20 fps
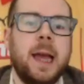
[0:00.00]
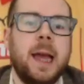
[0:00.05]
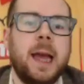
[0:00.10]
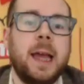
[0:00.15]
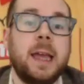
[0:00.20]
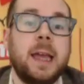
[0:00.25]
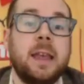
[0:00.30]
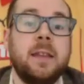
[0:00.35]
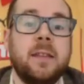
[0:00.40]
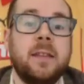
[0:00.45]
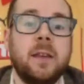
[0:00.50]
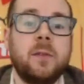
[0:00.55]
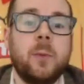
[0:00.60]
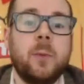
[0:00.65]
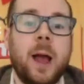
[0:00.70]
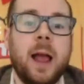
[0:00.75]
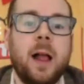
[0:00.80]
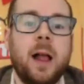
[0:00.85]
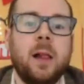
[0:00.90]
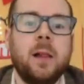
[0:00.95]
He did
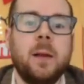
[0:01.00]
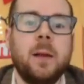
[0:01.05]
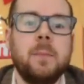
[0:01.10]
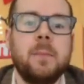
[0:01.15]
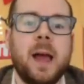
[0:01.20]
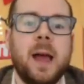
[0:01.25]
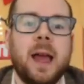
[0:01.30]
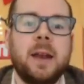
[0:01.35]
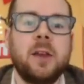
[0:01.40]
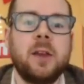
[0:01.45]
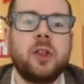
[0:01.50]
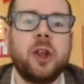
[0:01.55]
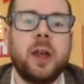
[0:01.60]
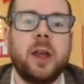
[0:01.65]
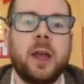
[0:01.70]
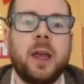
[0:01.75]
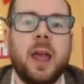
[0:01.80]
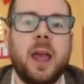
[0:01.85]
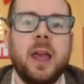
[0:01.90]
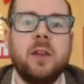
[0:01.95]
well
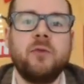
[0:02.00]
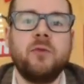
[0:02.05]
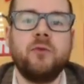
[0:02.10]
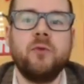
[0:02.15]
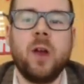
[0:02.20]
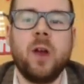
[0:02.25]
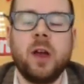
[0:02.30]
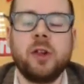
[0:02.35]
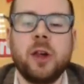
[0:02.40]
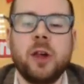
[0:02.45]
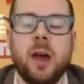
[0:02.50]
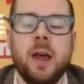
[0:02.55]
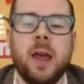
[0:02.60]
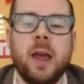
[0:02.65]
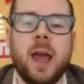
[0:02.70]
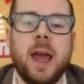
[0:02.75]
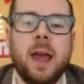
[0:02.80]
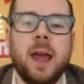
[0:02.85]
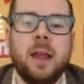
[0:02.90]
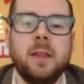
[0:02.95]
managing in Russia,
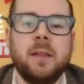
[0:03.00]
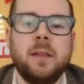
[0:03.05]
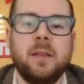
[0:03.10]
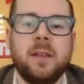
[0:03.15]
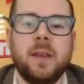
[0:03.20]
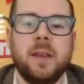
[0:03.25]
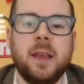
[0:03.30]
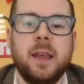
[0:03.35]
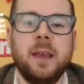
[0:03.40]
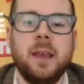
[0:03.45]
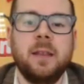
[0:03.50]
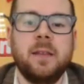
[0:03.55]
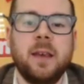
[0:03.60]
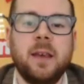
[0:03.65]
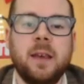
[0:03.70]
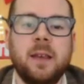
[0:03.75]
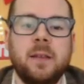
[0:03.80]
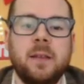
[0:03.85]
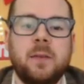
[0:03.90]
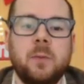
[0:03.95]
and he
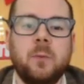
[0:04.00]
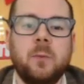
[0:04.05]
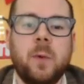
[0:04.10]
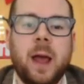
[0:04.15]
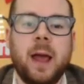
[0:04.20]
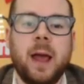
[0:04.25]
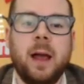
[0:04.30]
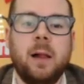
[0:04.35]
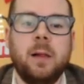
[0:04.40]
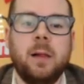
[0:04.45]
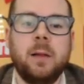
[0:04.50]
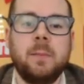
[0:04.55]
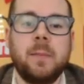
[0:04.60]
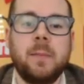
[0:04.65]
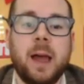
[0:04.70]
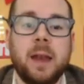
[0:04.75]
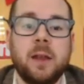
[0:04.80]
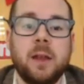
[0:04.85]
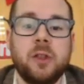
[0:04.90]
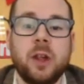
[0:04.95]
did well
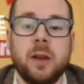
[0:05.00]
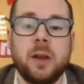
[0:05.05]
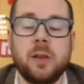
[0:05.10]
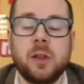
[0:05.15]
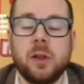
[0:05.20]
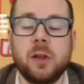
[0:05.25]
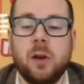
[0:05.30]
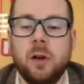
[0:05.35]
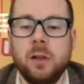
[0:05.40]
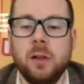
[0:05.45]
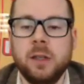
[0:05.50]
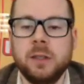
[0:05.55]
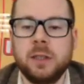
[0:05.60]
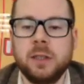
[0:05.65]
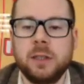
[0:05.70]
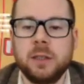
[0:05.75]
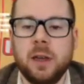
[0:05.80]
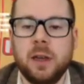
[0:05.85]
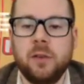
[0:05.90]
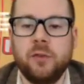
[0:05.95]
managing in Scotland
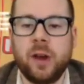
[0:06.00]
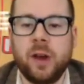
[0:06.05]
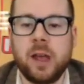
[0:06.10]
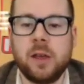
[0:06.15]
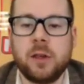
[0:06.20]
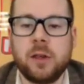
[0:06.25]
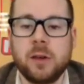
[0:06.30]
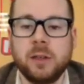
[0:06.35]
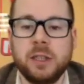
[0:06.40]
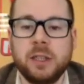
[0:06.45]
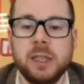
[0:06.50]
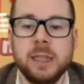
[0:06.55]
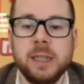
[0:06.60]
at Rangers.